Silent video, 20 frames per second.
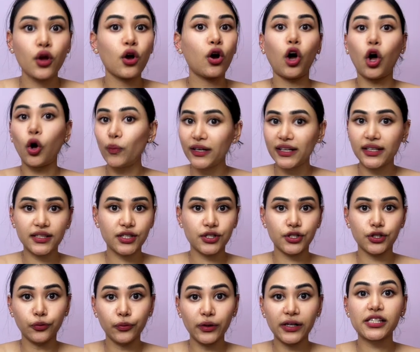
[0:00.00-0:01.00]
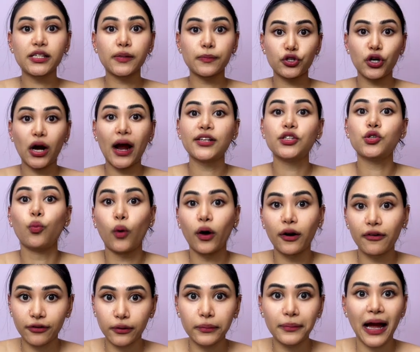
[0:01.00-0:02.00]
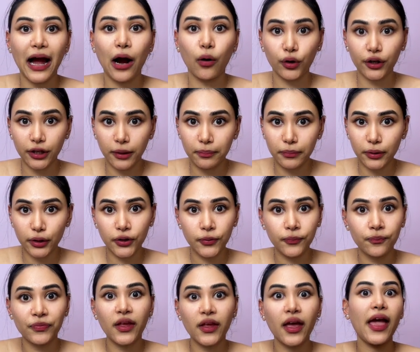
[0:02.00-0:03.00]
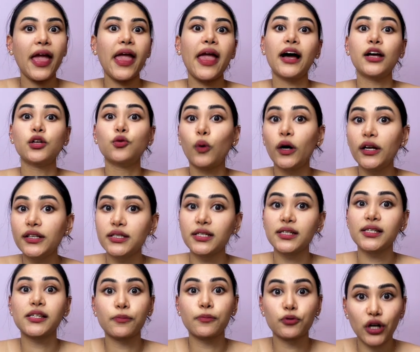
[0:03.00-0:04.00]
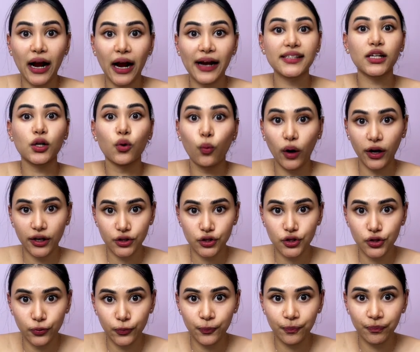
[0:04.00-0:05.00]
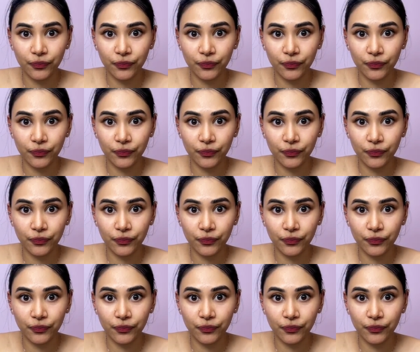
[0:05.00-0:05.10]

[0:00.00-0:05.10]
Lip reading: All we need to do is subtract 1 from our number, and what does subtracting 1 do?